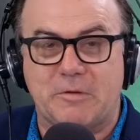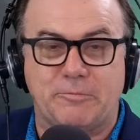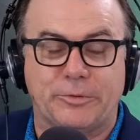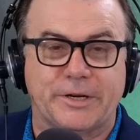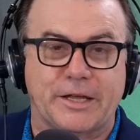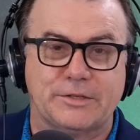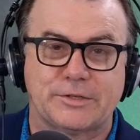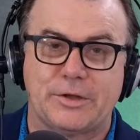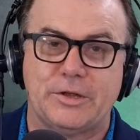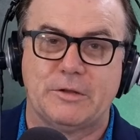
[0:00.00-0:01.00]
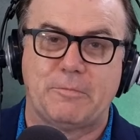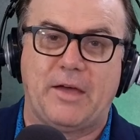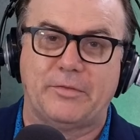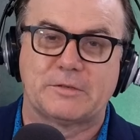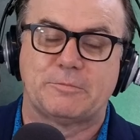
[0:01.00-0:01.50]
people that are concerned
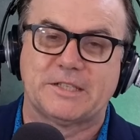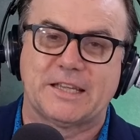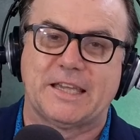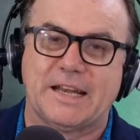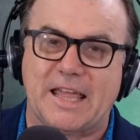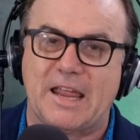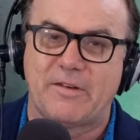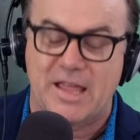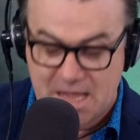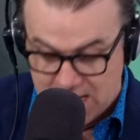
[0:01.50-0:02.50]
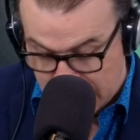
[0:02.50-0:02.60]
about this particular area,